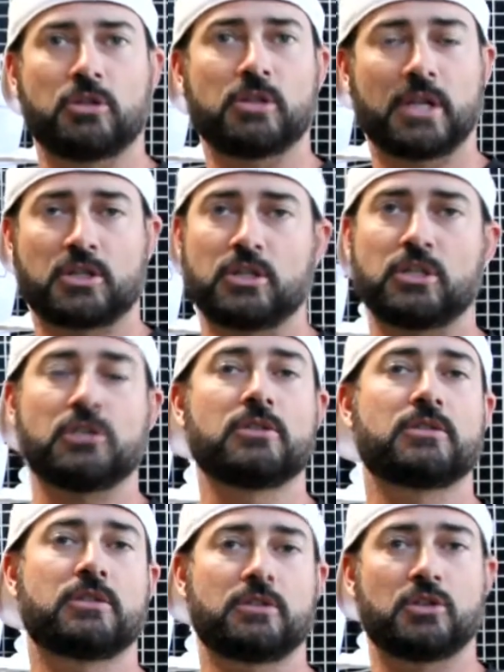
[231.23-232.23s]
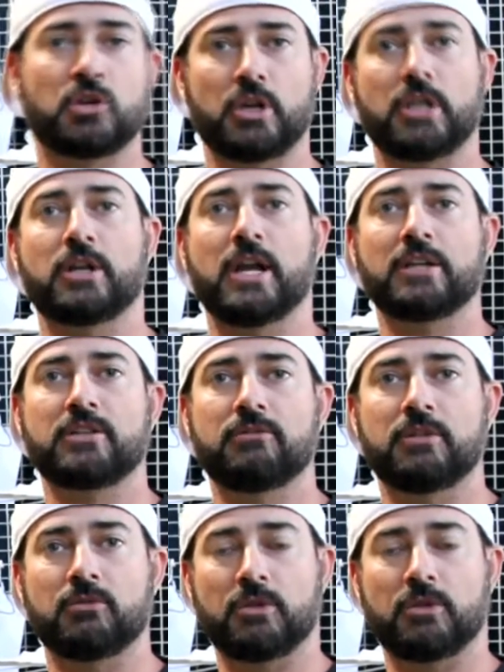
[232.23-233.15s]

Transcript: You can actually use this during your activity.